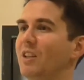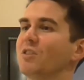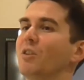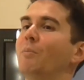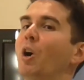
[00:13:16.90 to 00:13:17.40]

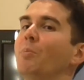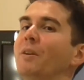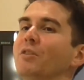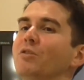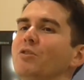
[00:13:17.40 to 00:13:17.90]
So I'm
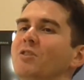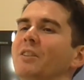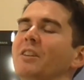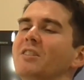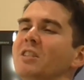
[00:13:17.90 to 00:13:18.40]
hoping to do
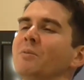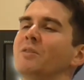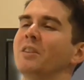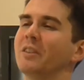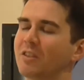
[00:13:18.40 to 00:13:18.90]
something
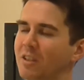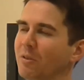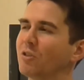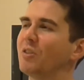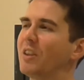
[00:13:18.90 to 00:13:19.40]

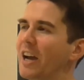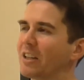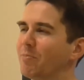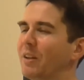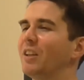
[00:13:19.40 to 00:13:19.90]
similar to
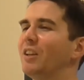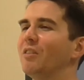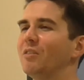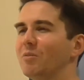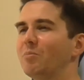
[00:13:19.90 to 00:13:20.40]
that, but
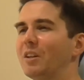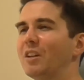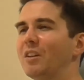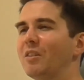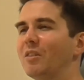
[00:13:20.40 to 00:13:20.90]
in
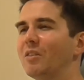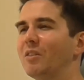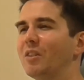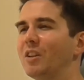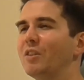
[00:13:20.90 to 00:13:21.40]

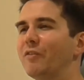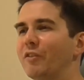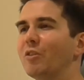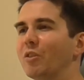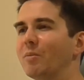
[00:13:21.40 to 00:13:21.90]
a
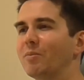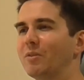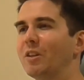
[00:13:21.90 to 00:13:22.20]
film clip